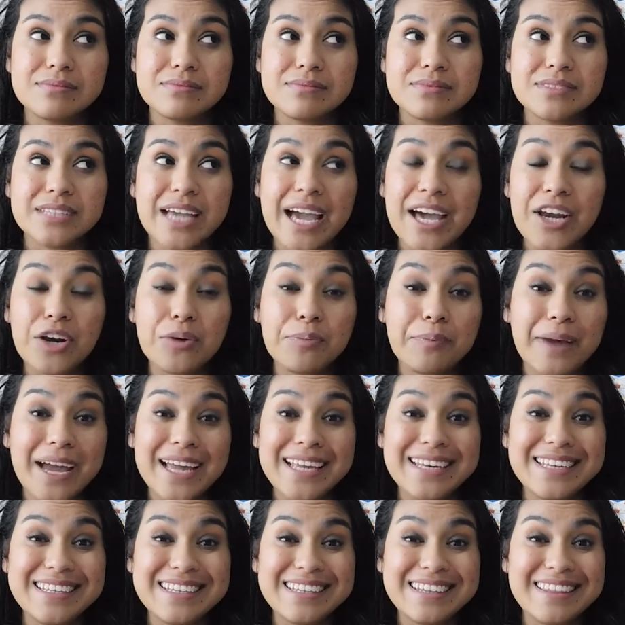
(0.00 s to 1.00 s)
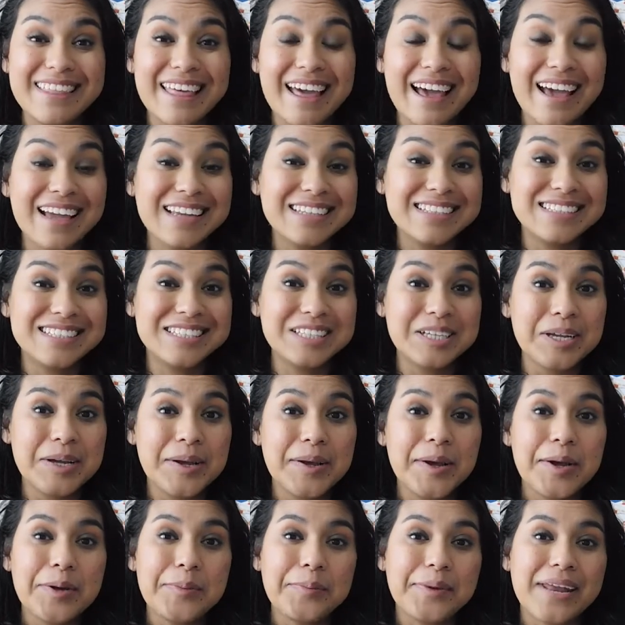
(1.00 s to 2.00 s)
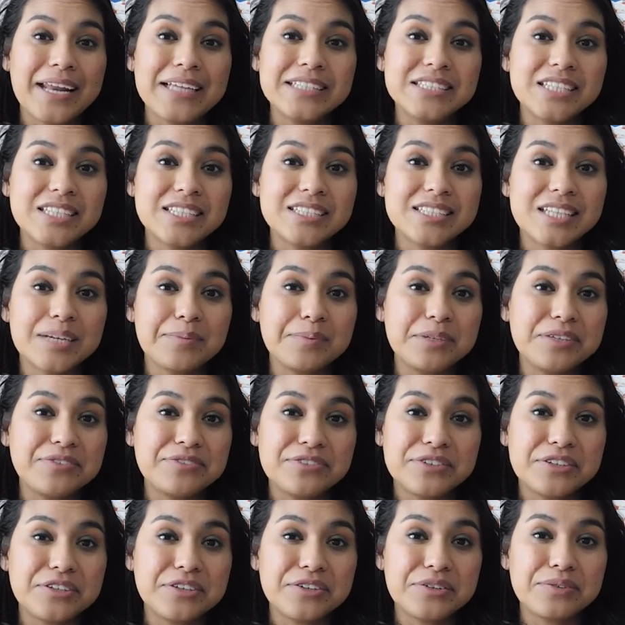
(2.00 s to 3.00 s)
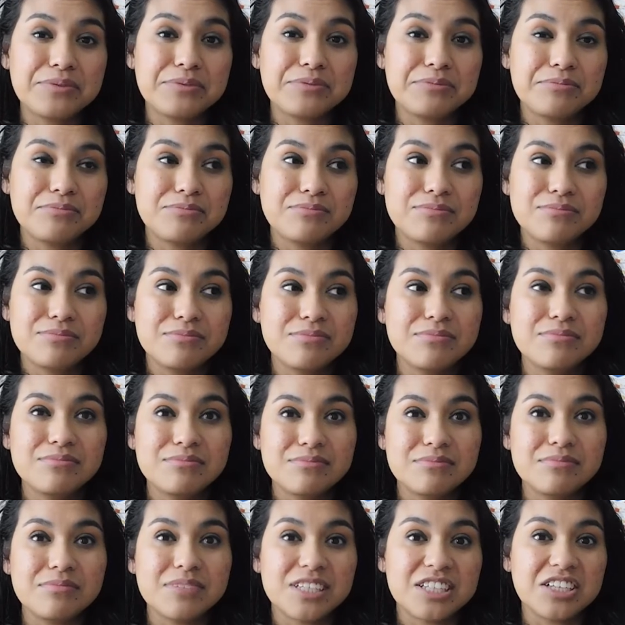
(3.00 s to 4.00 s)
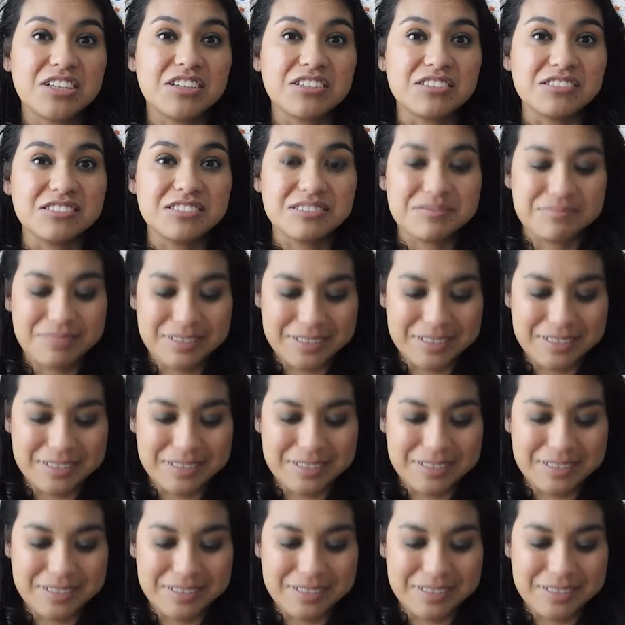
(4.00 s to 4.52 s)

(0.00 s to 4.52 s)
yeah, I don't mind that, but I prefer adults.